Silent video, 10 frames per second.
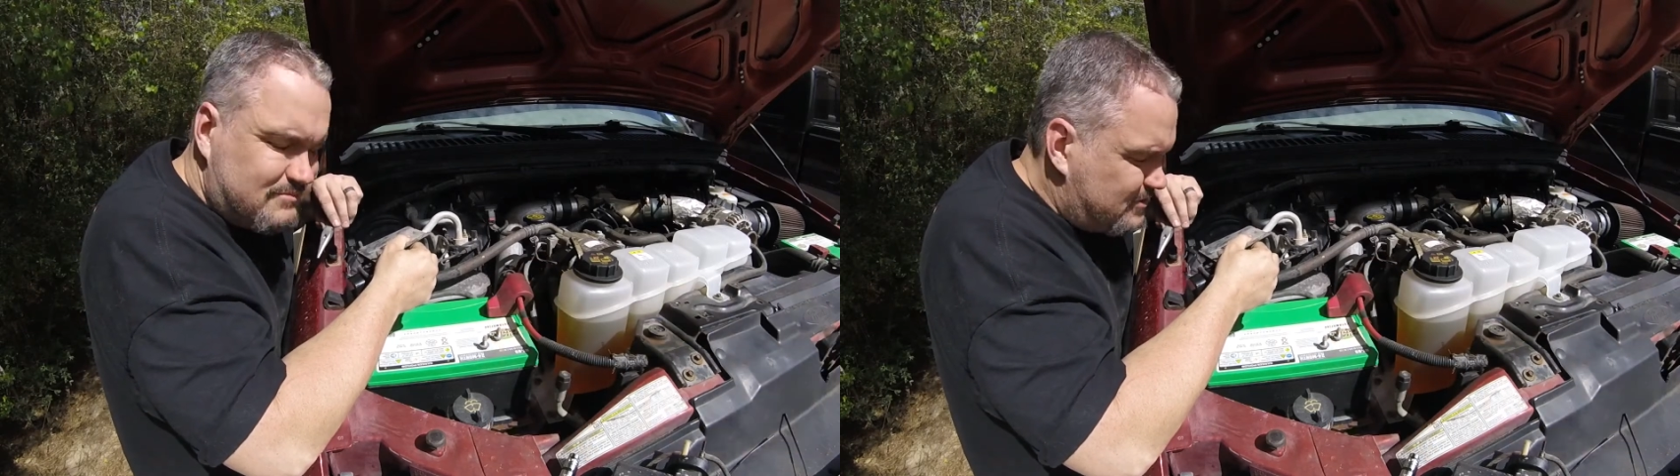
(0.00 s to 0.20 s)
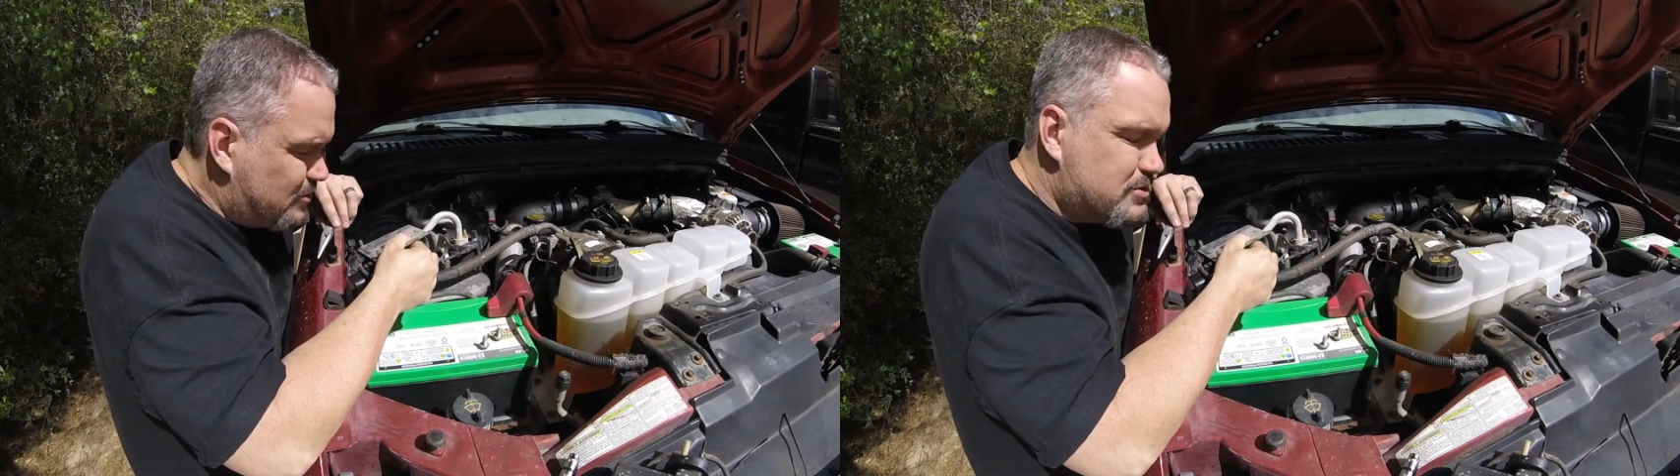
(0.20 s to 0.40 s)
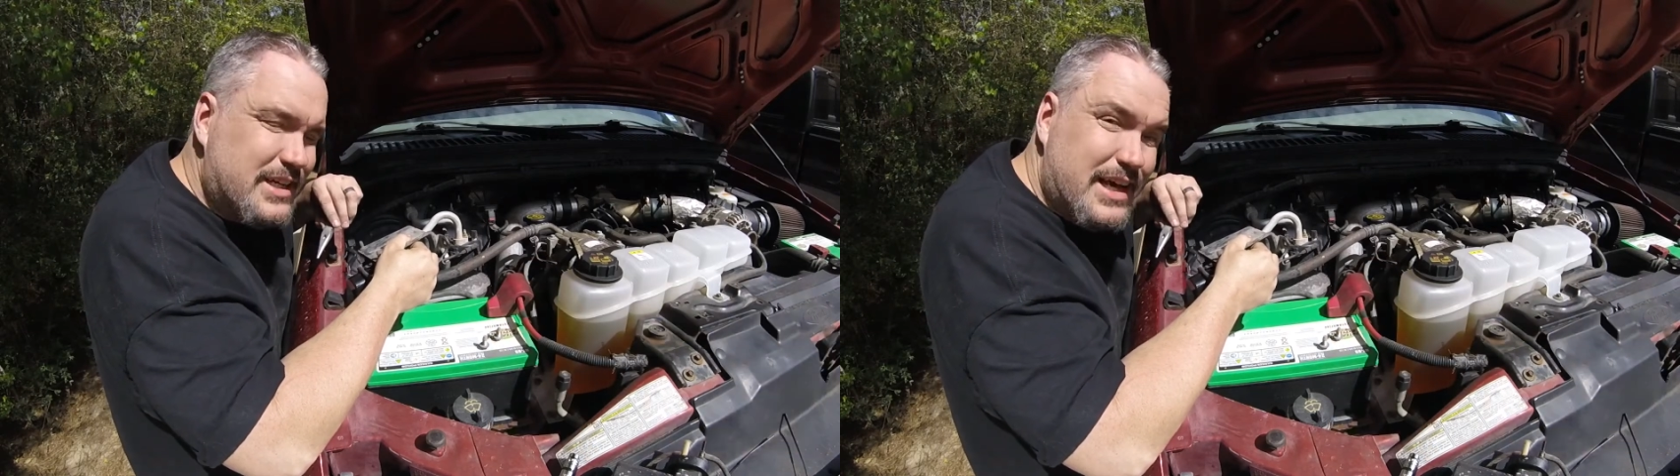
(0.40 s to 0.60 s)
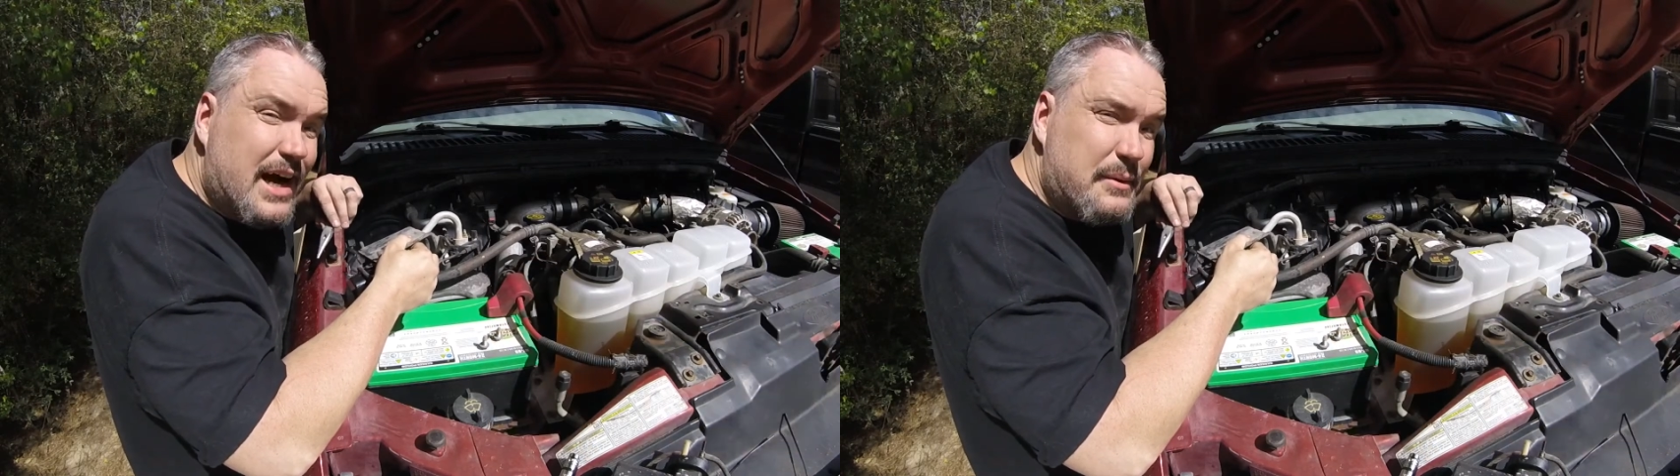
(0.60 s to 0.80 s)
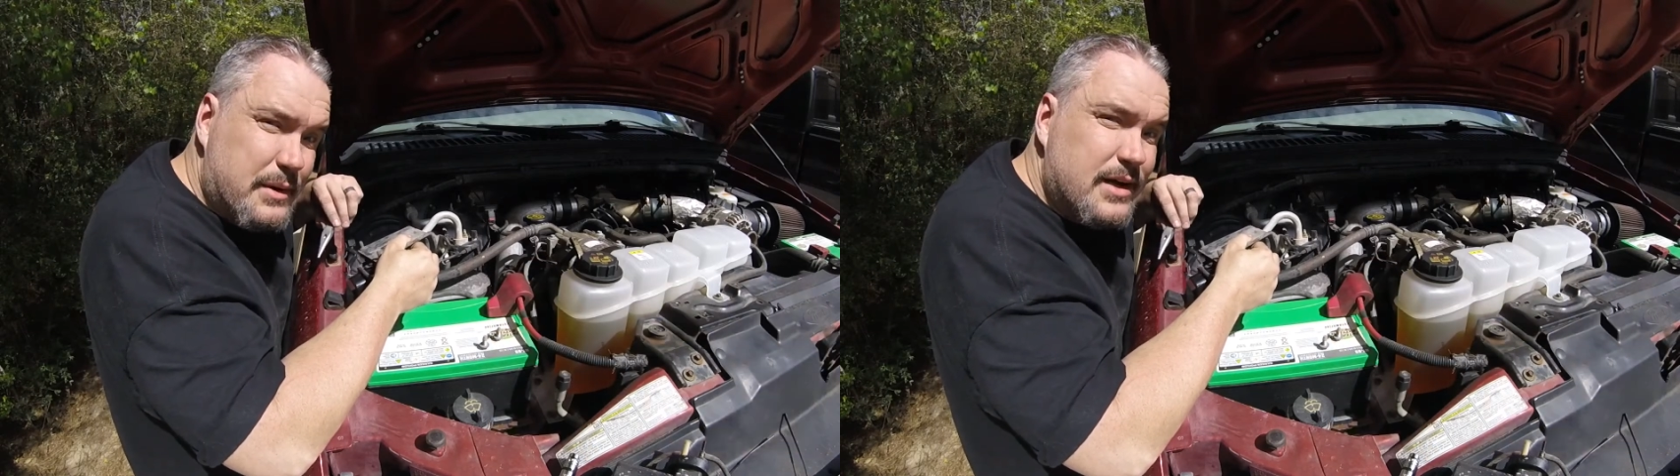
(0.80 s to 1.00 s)
Folks, he
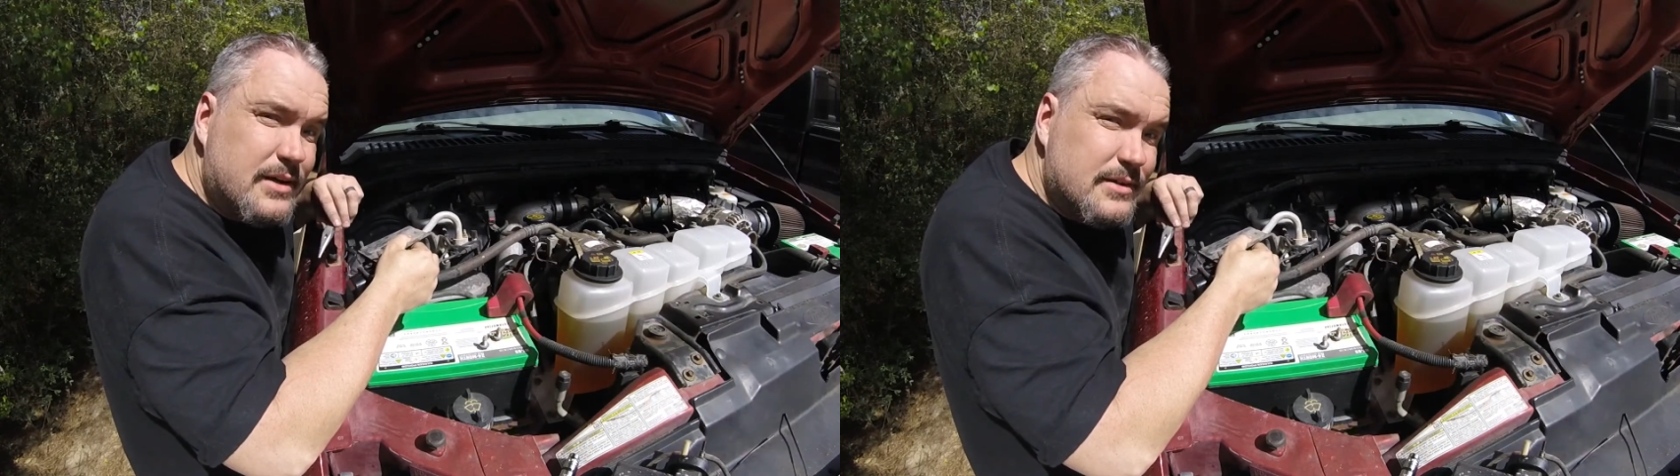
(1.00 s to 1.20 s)
got me.